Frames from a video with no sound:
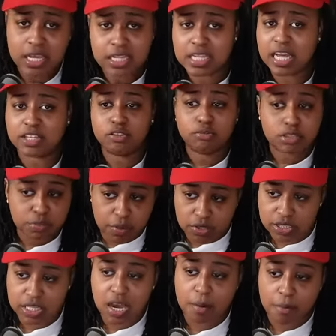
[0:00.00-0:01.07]
Like, you were supposed
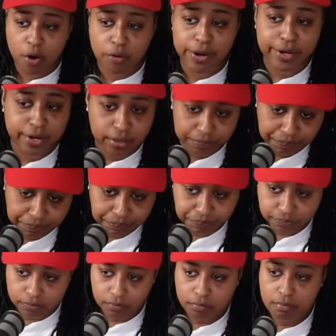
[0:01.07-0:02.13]
to come on here
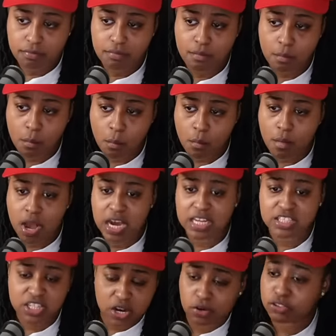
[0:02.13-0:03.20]

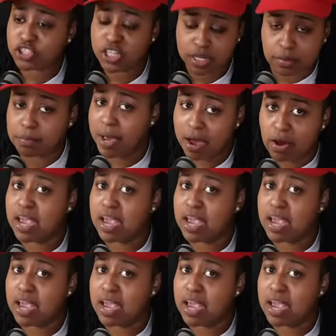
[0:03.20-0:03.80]
and talk shit about